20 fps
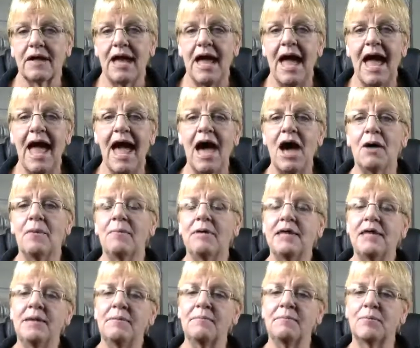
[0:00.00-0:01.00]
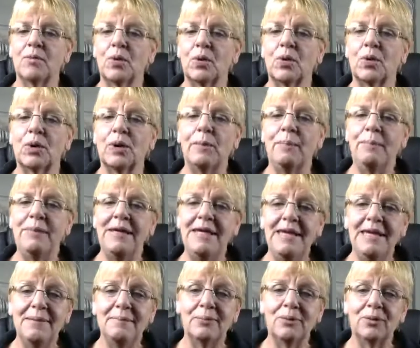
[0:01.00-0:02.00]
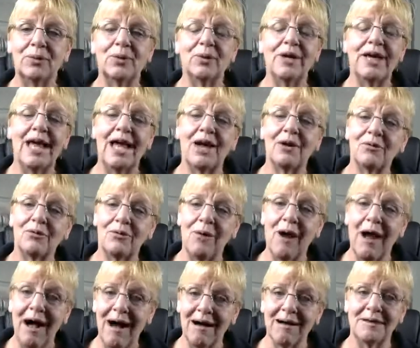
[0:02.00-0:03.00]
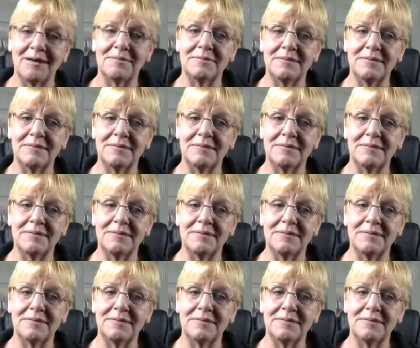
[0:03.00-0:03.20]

How many more people get robbed?